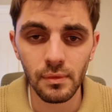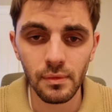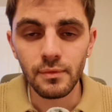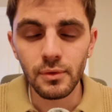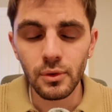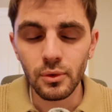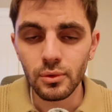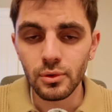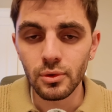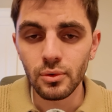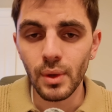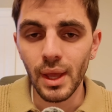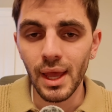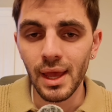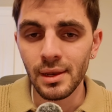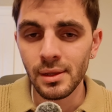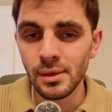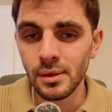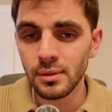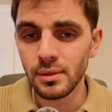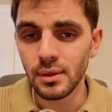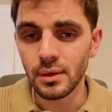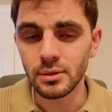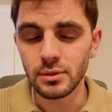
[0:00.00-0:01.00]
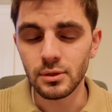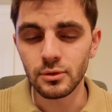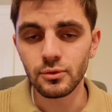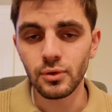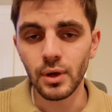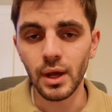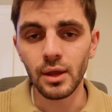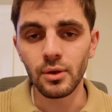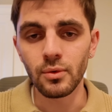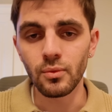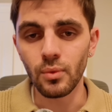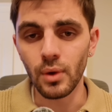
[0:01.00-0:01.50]
If you do anything to
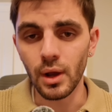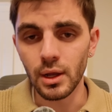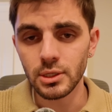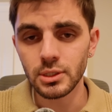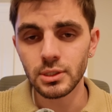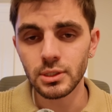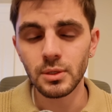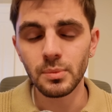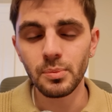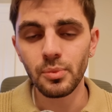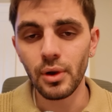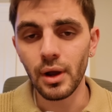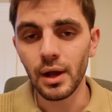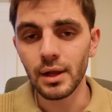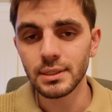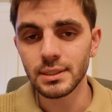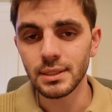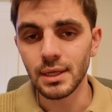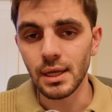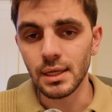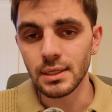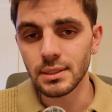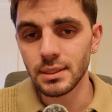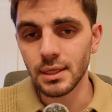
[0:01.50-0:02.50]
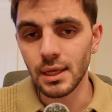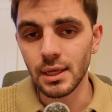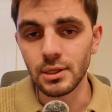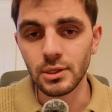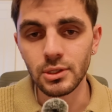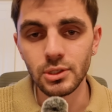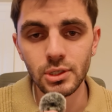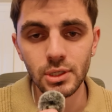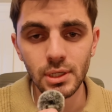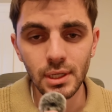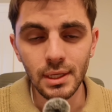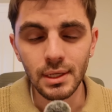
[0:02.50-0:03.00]
try and rush the process and
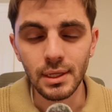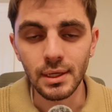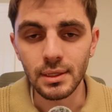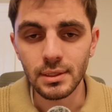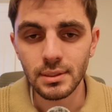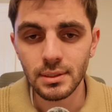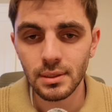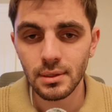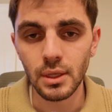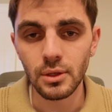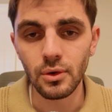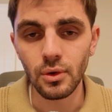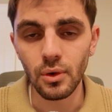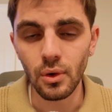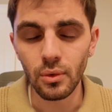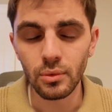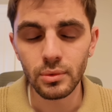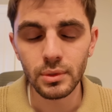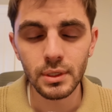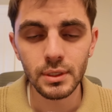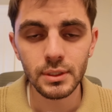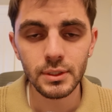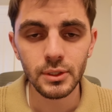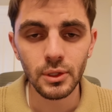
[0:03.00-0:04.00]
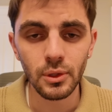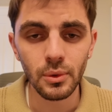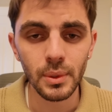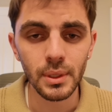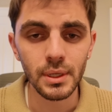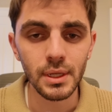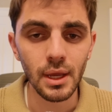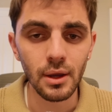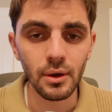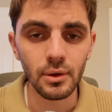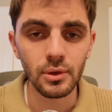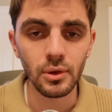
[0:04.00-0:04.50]
cheat it, then you're only slowing
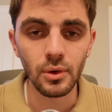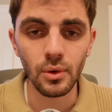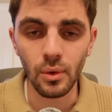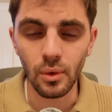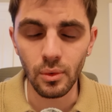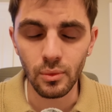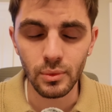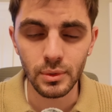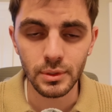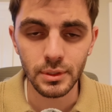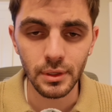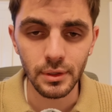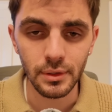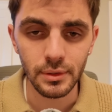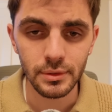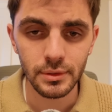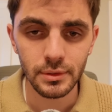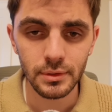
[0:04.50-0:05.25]
down your own results.